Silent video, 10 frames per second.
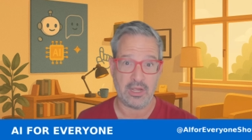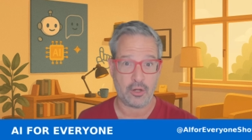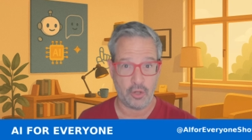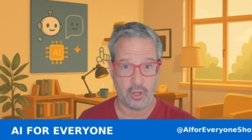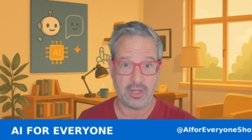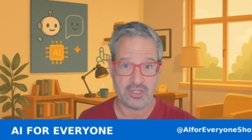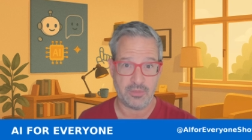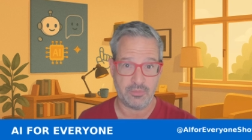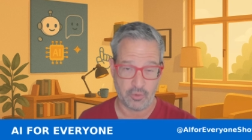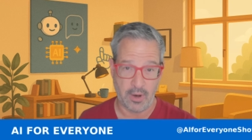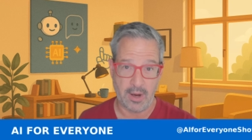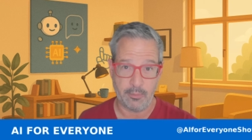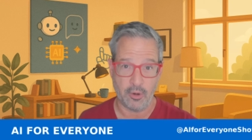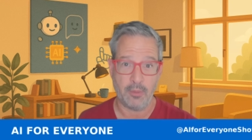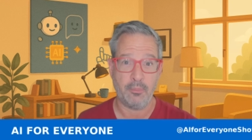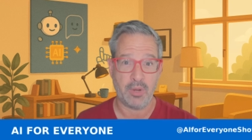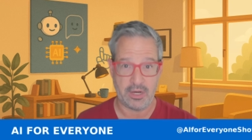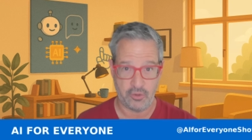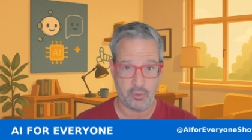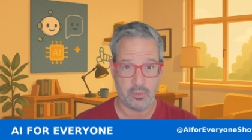Claude subscriber, but I
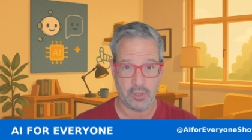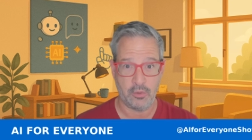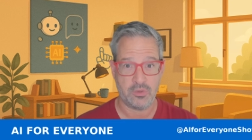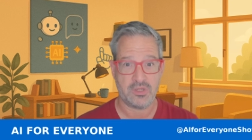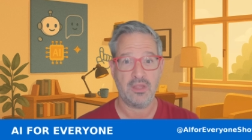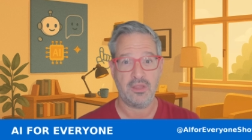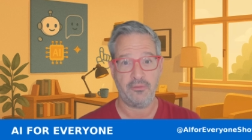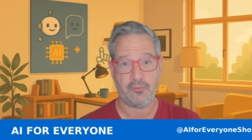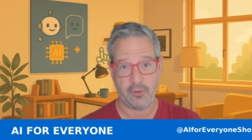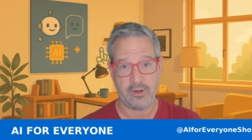do use the free